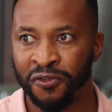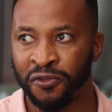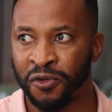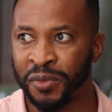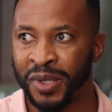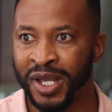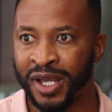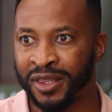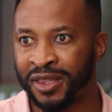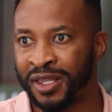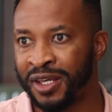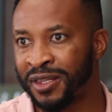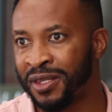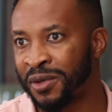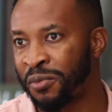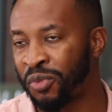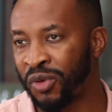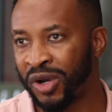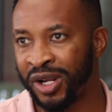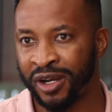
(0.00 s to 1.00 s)
for me, I think
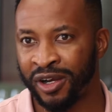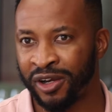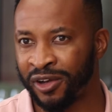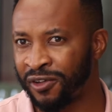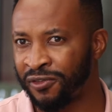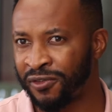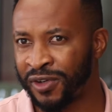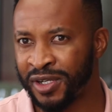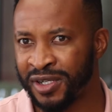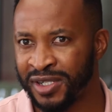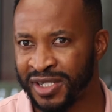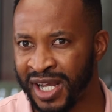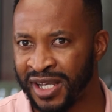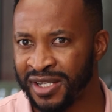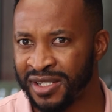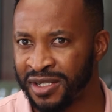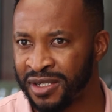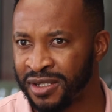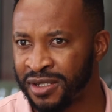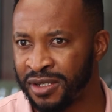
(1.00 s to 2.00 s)
the Breda River
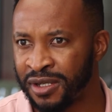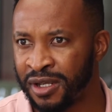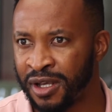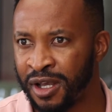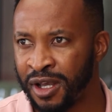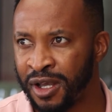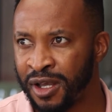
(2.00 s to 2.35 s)
does it